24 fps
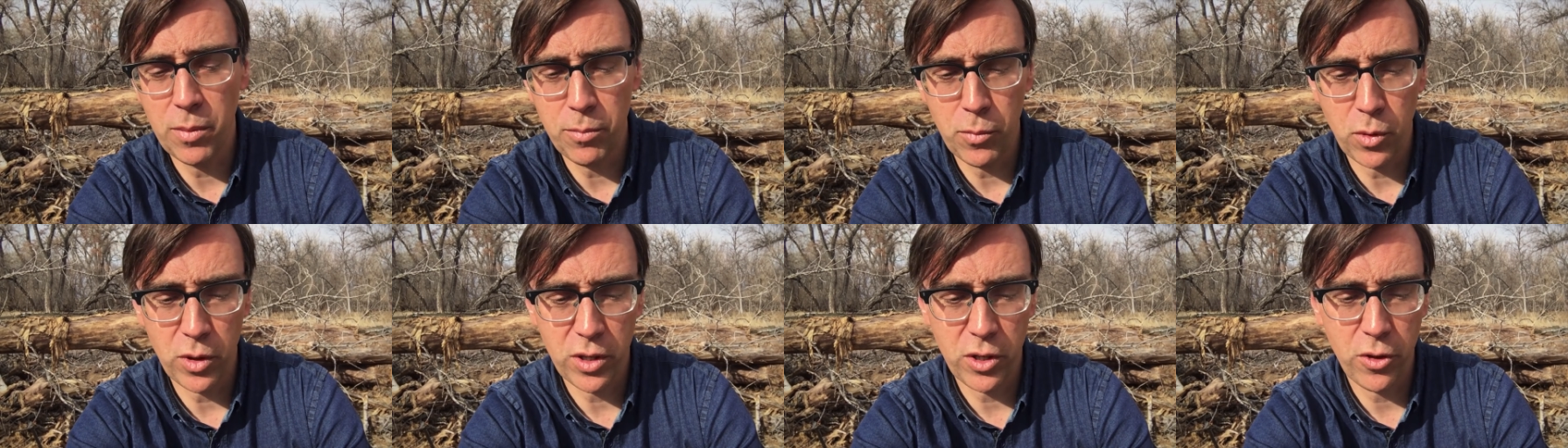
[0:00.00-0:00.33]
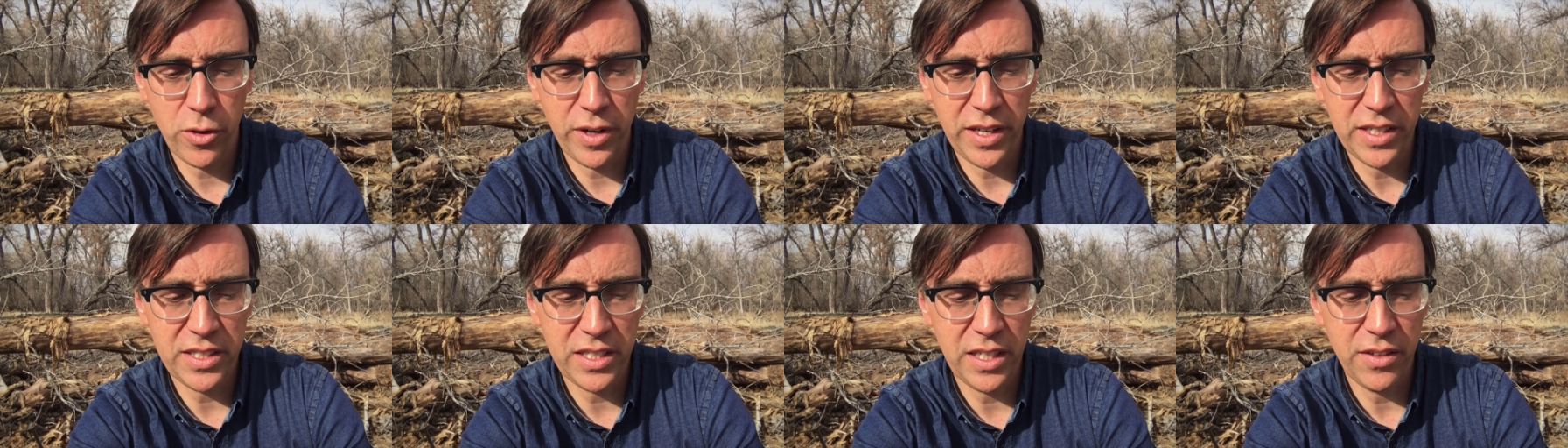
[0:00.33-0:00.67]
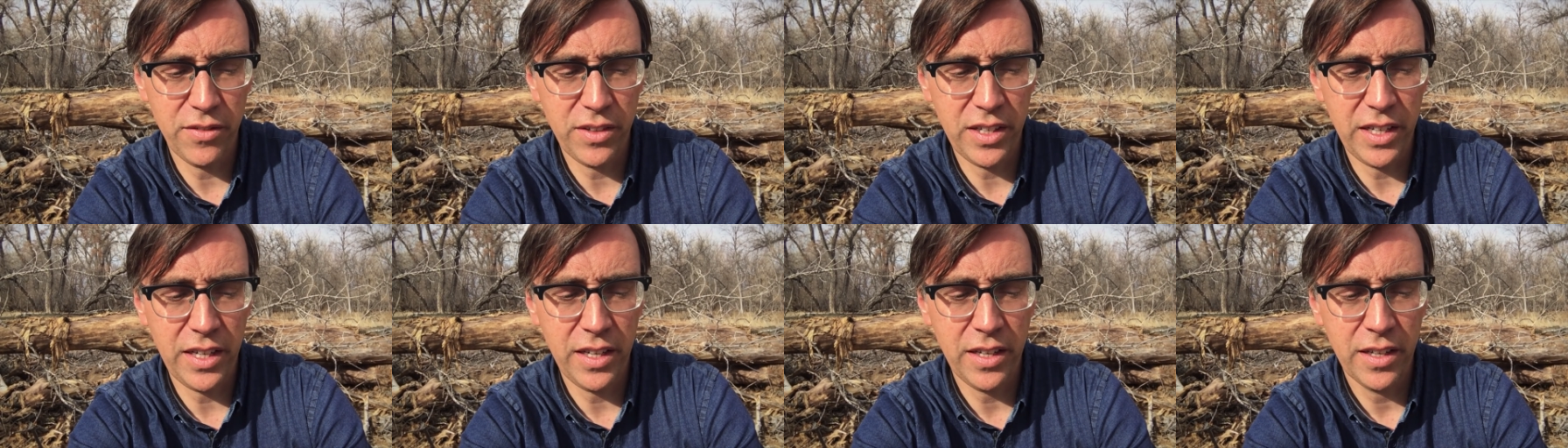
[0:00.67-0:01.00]
more
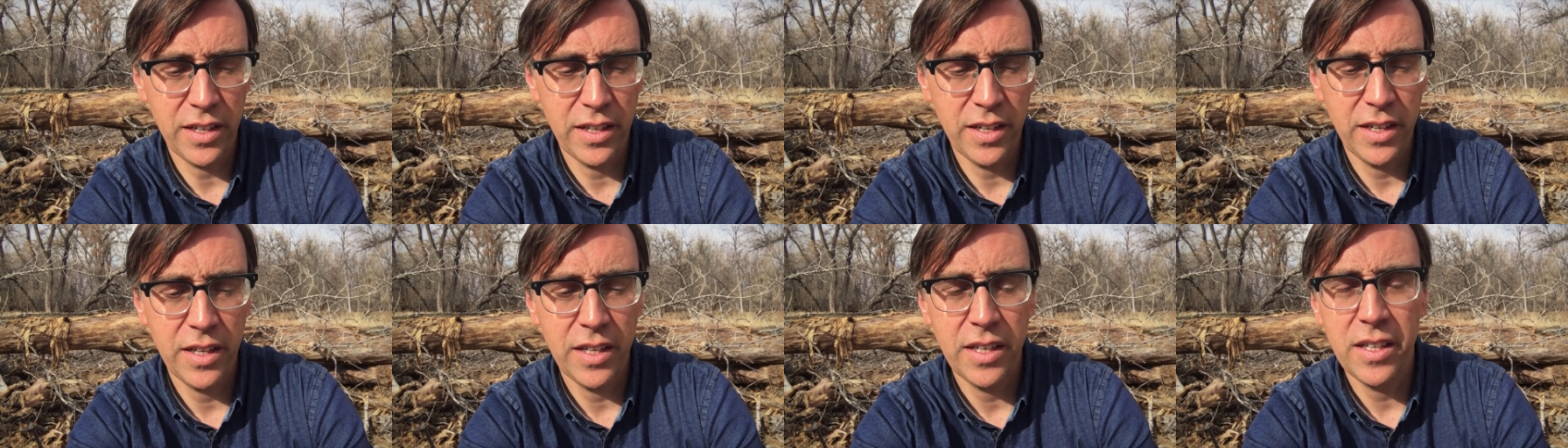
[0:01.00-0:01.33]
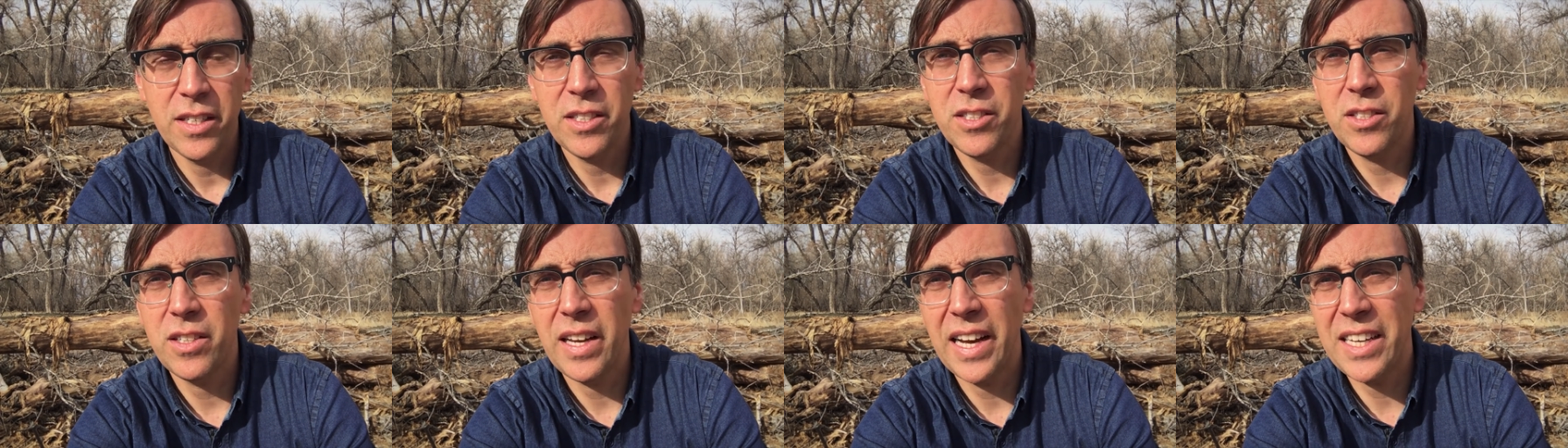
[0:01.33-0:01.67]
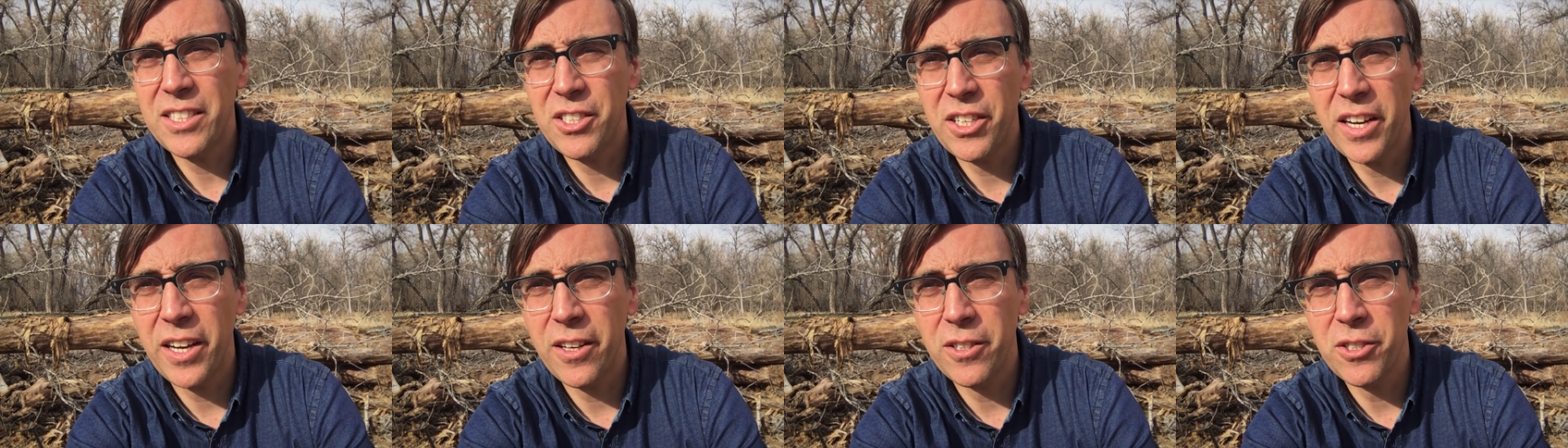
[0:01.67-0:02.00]
creativity, I
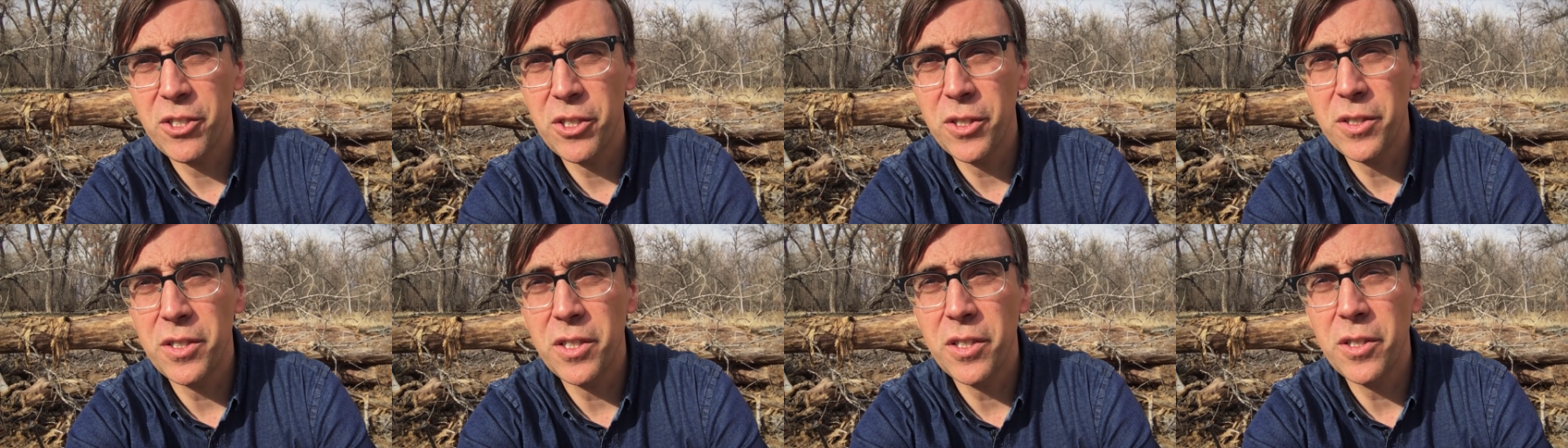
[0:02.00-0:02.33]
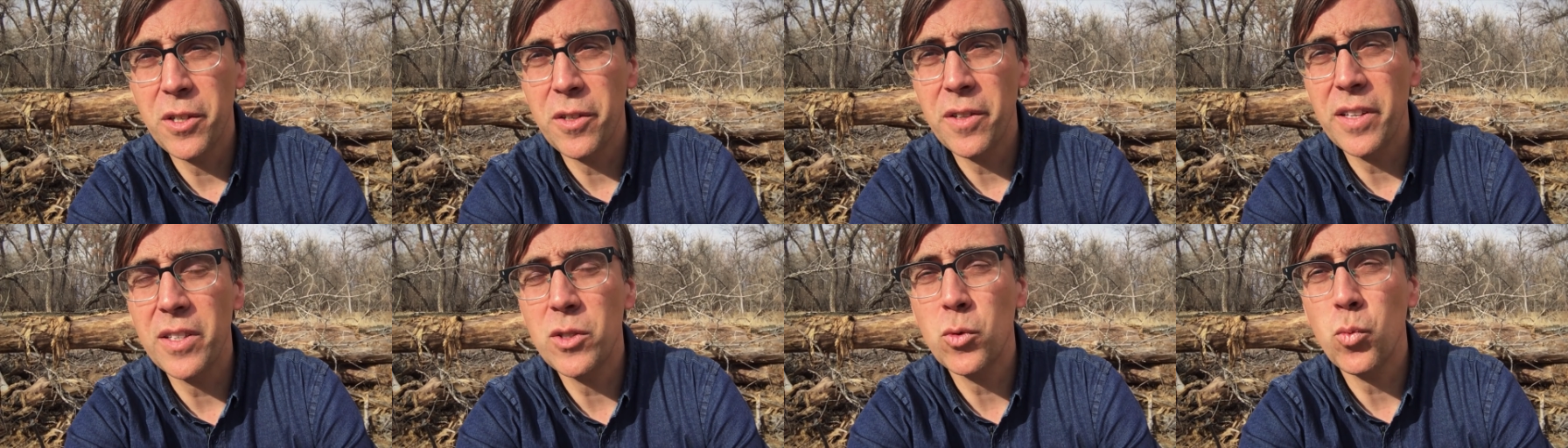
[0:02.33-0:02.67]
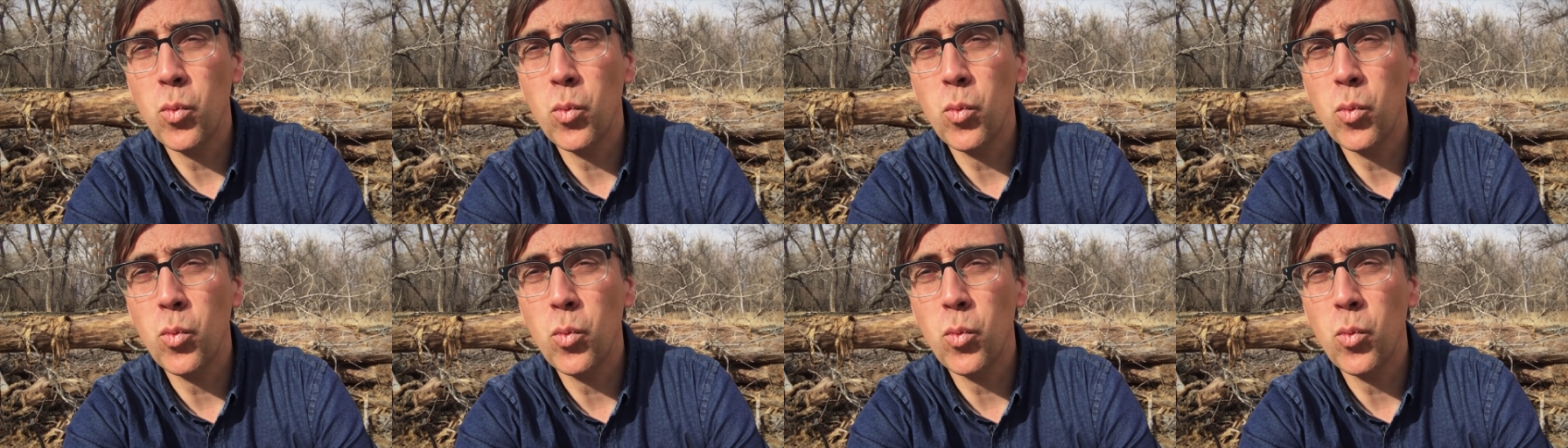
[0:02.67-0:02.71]
challenge you to do this